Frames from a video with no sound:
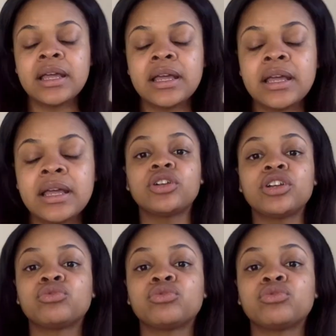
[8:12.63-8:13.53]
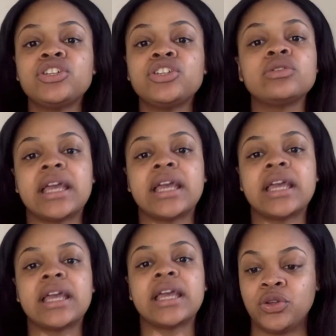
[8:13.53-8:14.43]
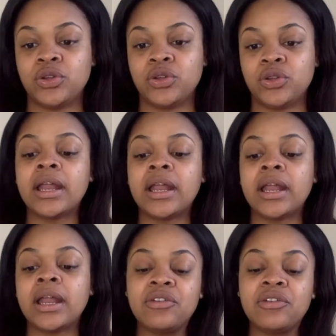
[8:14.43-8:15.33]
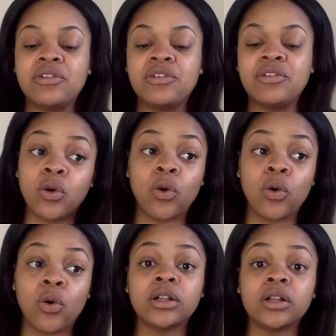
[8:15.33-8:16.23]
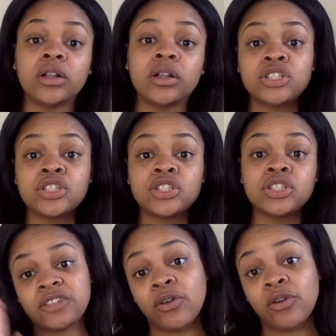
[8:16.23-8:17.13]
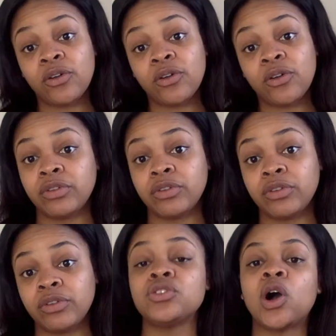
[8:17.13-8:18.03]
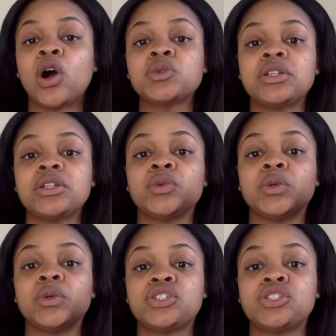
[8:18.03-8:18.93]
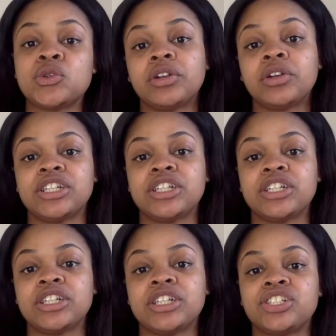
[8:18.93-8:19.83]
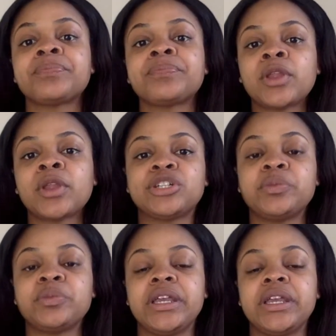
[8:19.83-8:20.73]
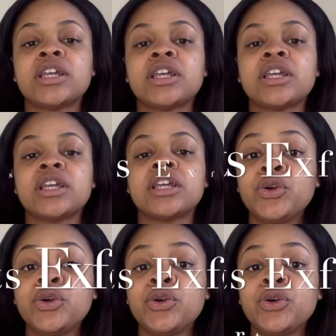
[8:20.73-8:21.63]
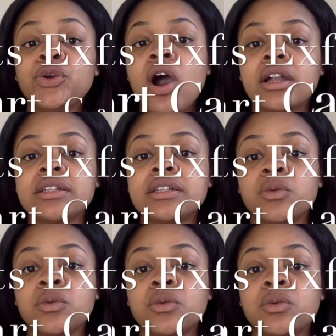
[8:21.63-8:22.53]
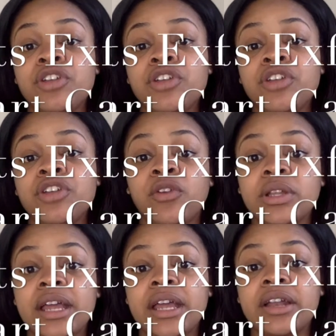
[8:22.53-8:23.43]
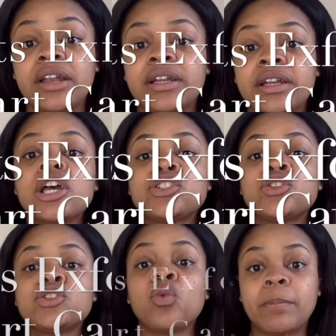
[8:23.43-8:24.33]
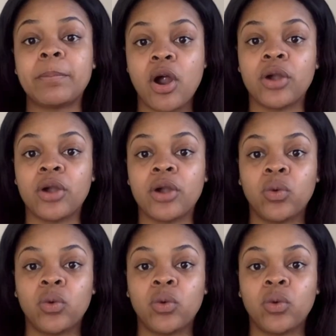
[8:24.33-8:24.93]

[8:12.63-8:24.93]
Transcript: But you can really use any oil you want. And for your oil to exfoliator ratio, you always want to do a 2-to-1 ratio, which means 2 parts, whatever your exfoliator is, to 1 part oil.